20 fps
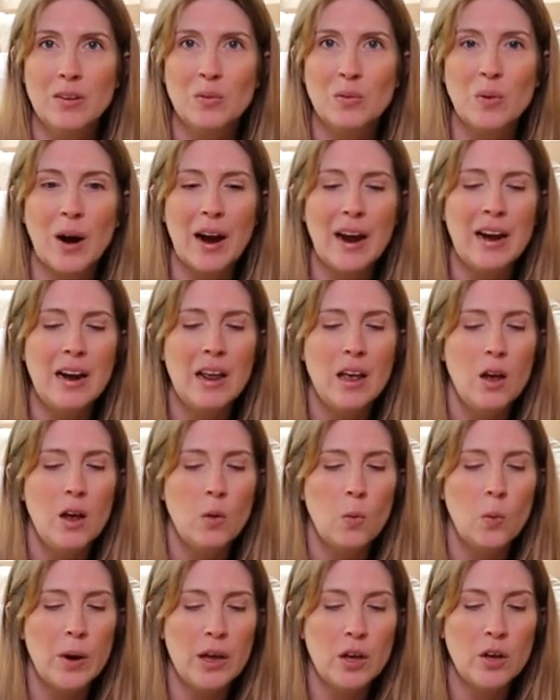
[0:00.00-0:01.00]
right?
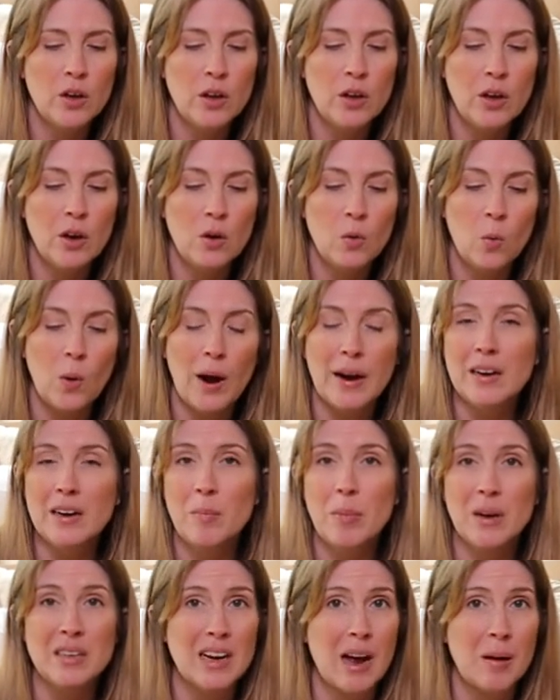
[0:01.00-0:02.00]
We could wind
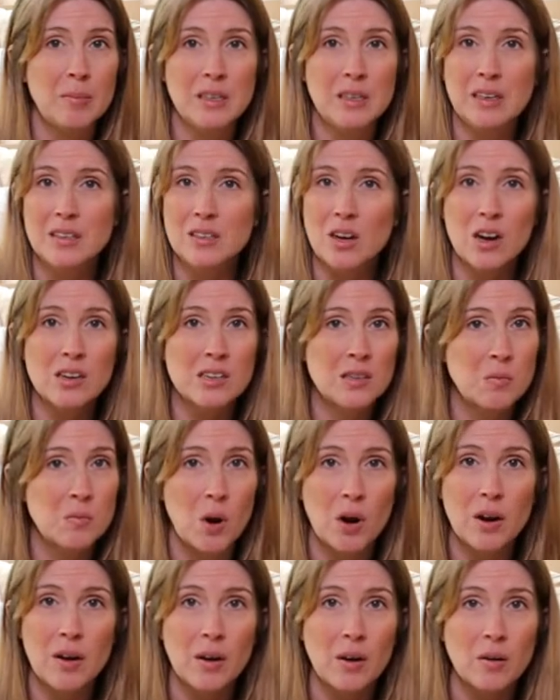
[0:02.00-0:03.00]
up adopting a dog
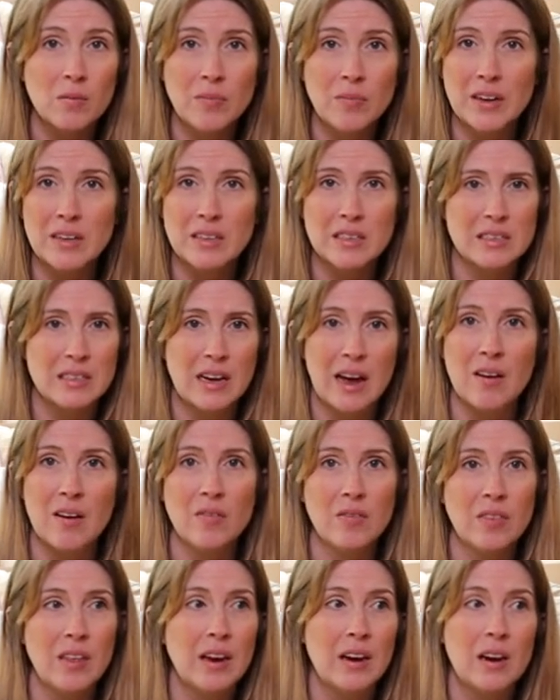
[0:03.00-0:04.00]
tomorrow that is
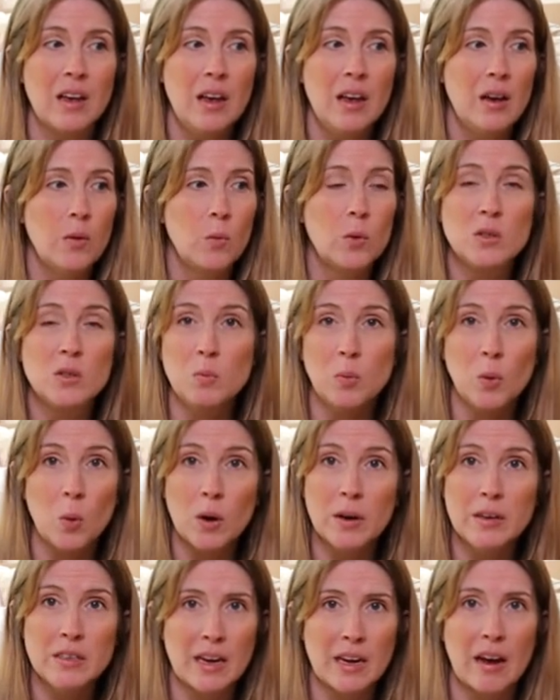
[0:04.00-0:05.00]
deaf, that was
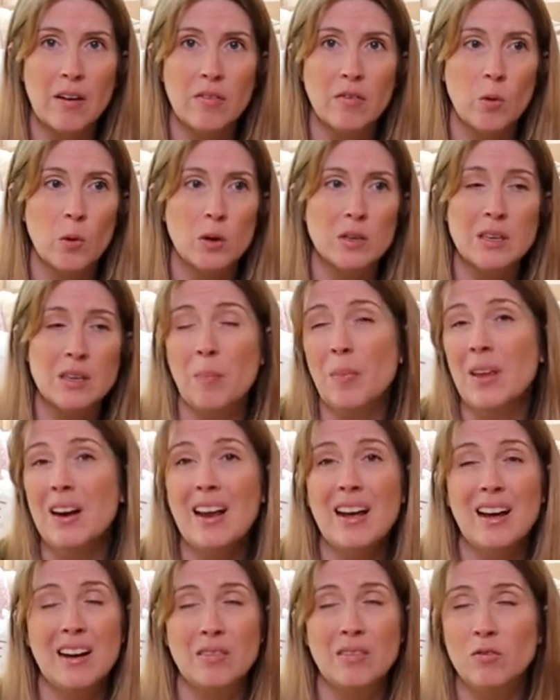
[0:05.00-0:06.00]
born deaf, or
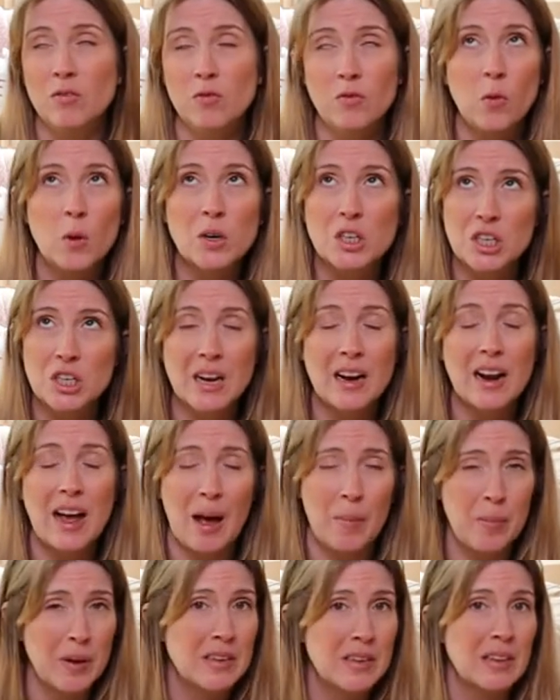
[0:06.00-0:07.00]
something unfortunate
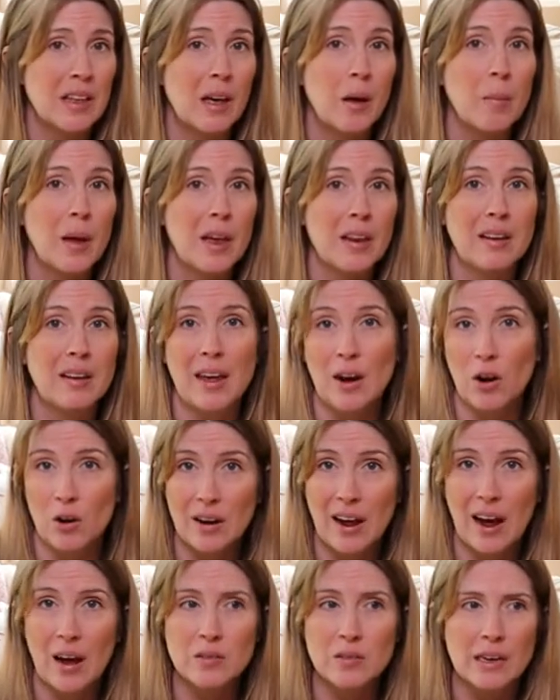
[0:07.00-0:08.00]
happened to them and they are
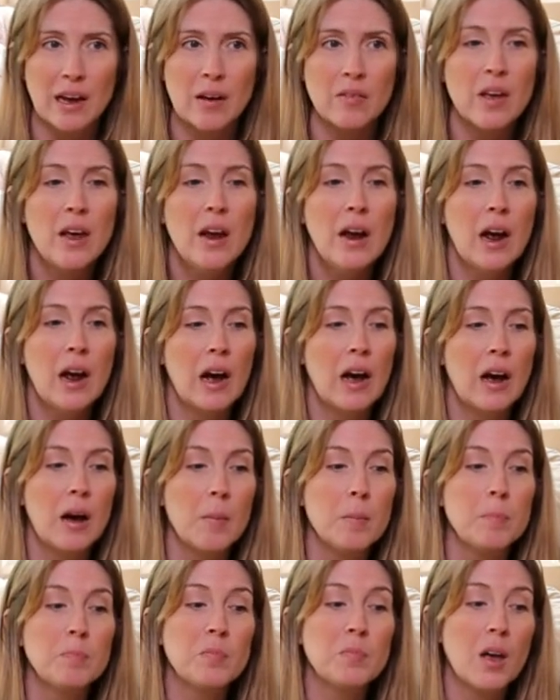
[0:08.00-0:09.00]
now deaf.
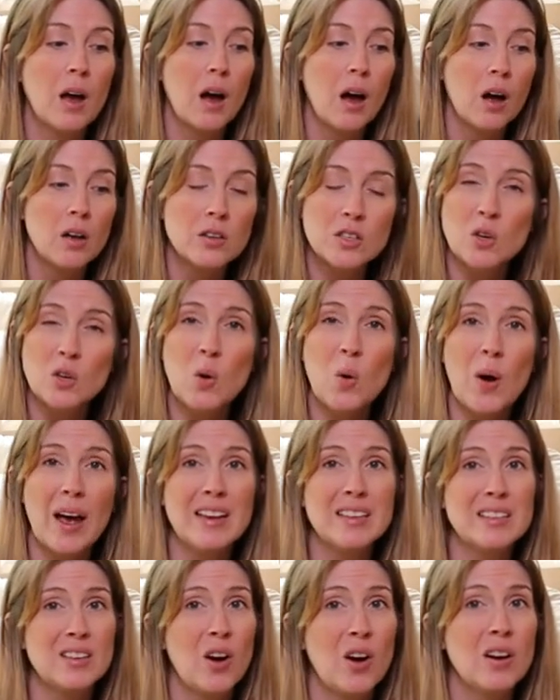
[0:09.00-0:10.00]
Um, also,
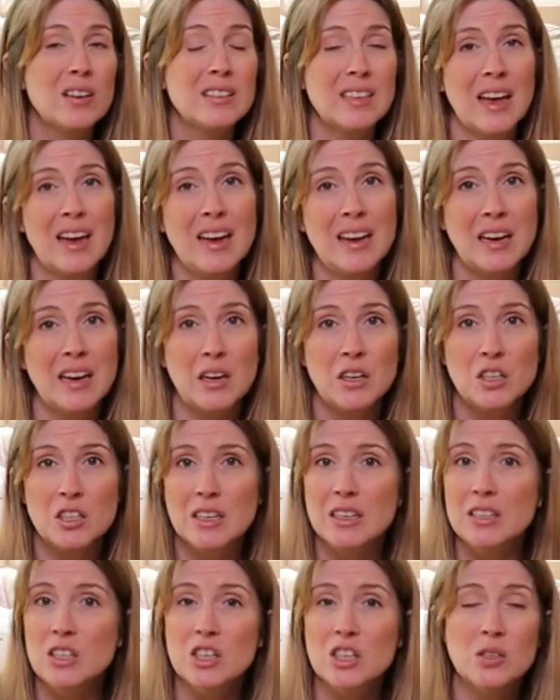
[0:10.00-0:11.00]
as dogs age,
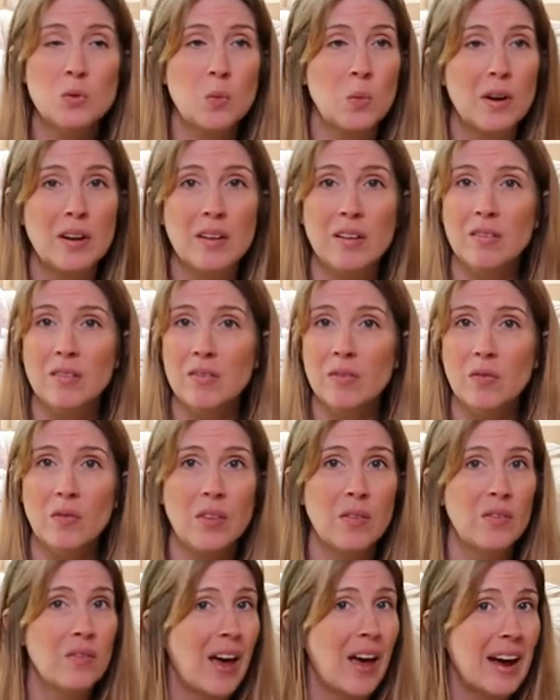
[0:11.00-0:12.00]
it's just one of
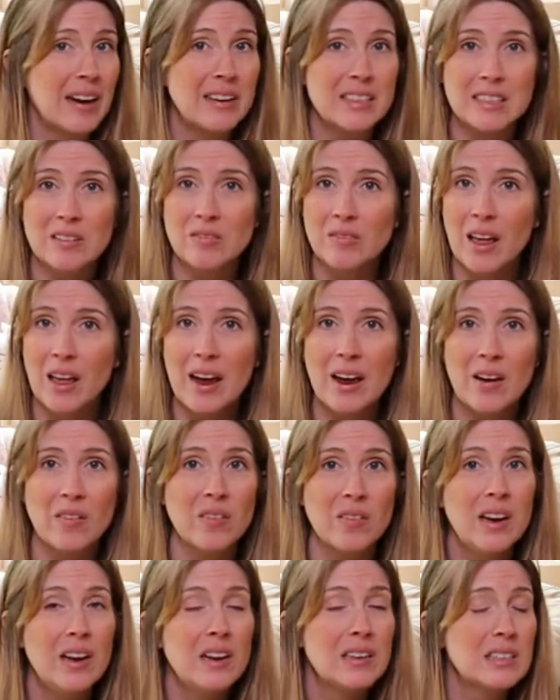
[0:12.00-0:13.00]
the facts of life.
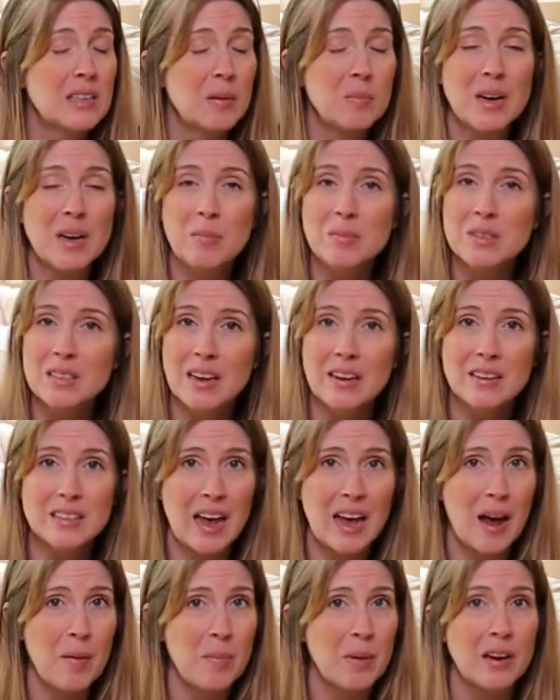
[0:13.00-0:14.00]
Sometimes things
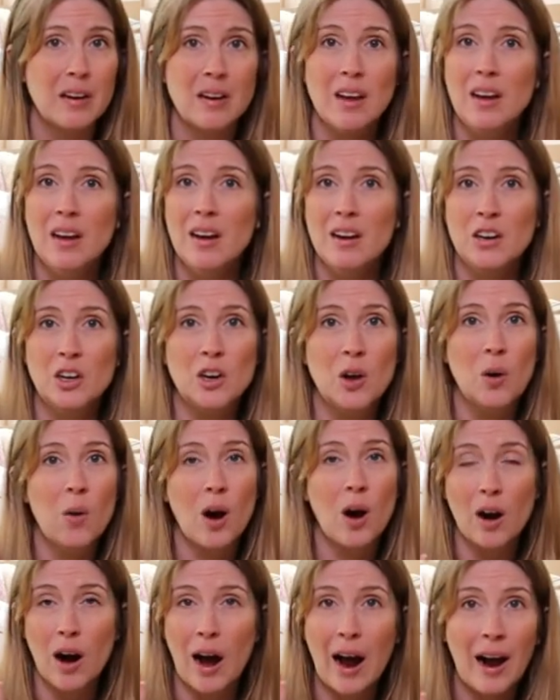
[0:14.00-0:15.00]
happen. You
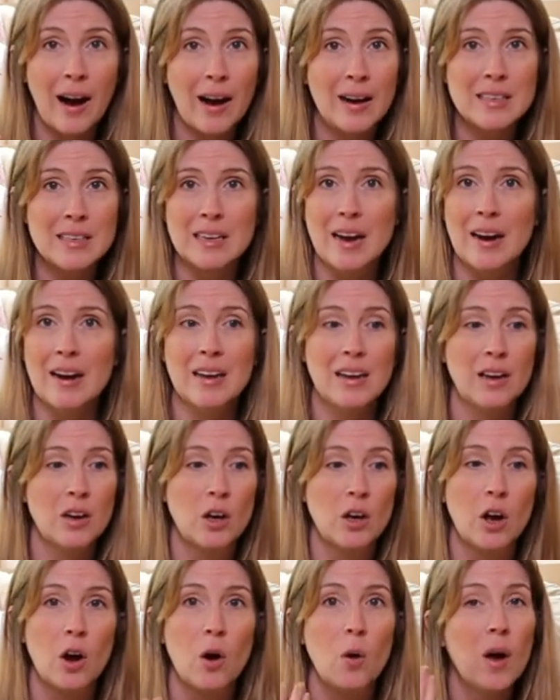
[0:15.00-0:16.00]
know, eyesight can
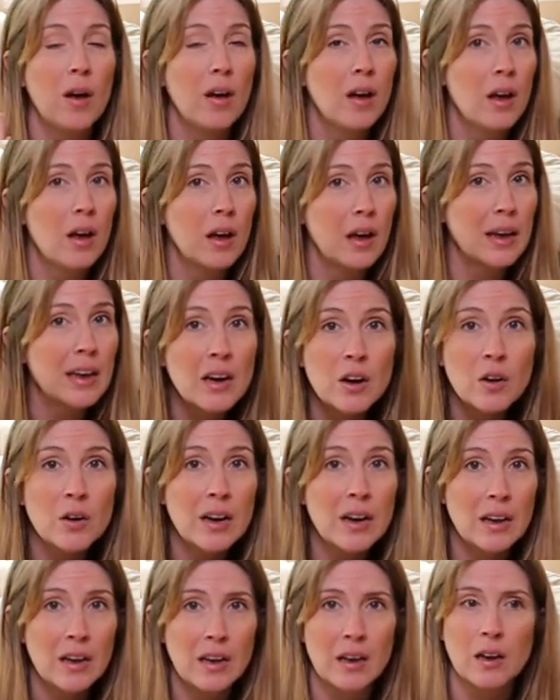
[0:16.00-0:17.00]
go,
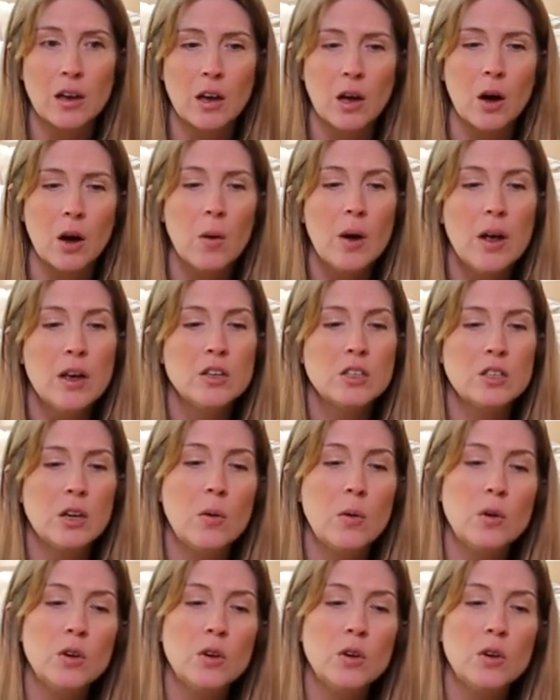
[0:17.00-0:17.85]
hearing can go. So,